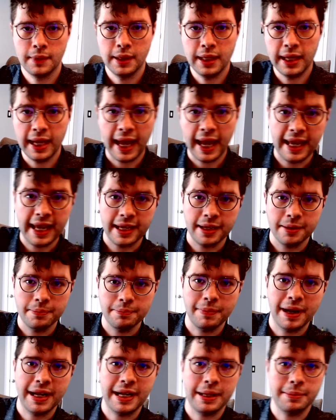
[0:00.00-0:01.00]
Hey,
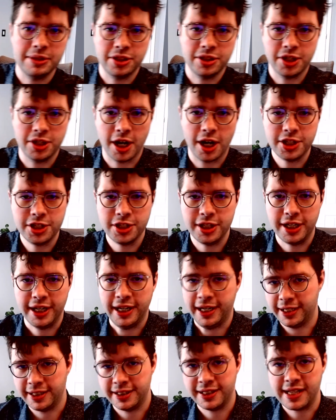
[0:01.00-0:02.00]
my name is Josh,
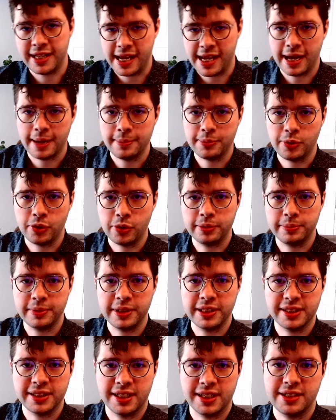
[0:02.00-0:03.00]
and today I'm going to be
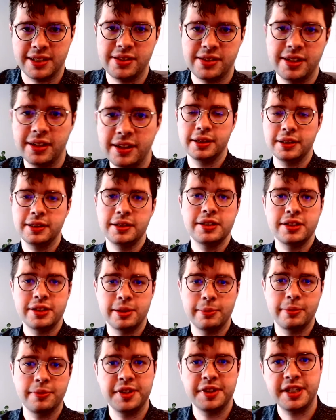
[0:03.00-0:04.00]
discussing some
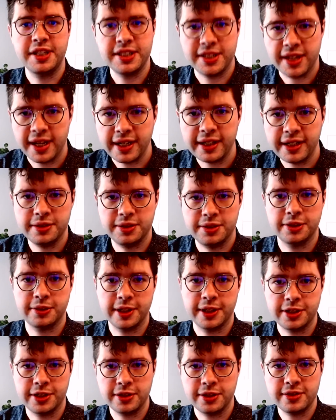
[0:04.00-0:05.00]
of the design
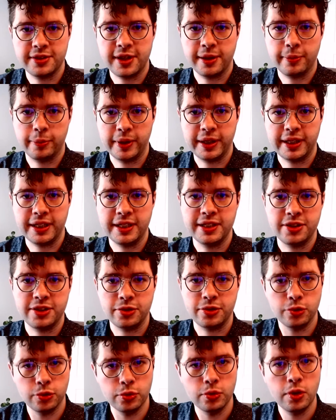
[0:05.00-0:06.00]
considerations that went
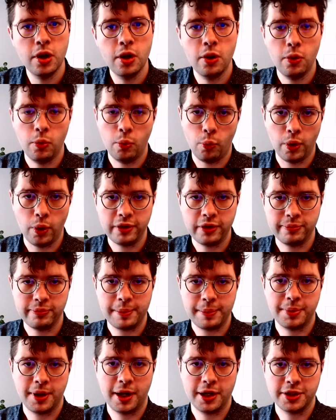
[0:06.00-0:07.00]
into one of my
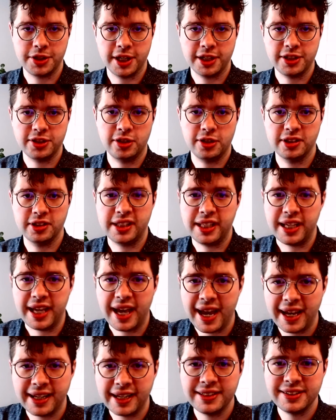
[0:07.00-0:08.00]
projects called the
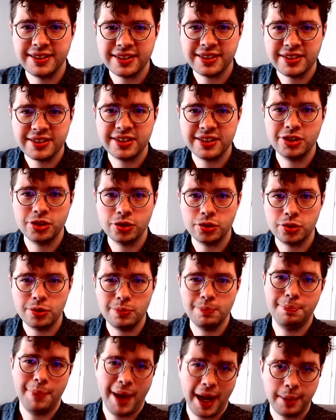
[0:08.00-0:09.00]
Hex Sigil
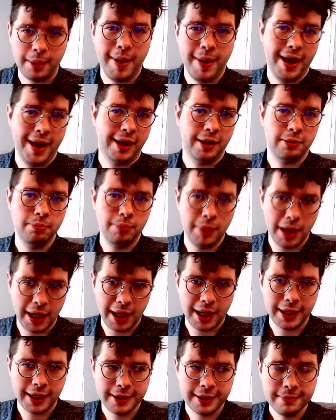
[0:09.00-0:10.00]
Backpack
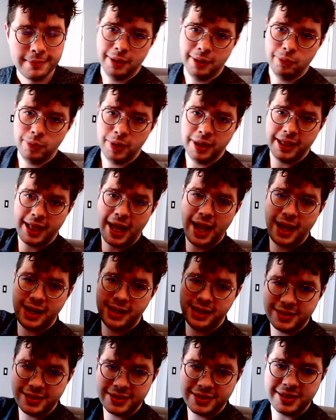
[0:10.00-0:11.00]
Mod. What that
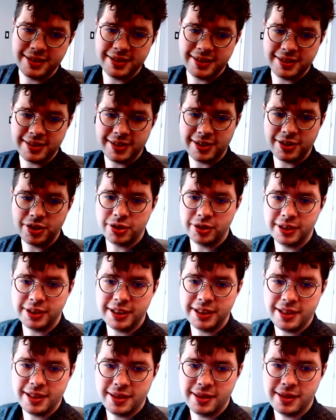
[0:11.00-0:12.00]
is
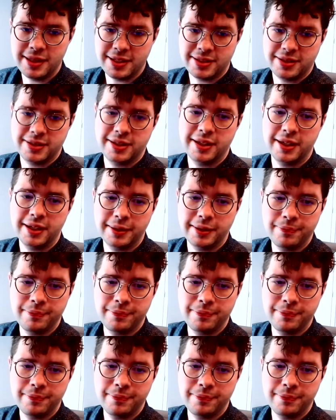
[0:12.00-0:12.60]
essentially this thing.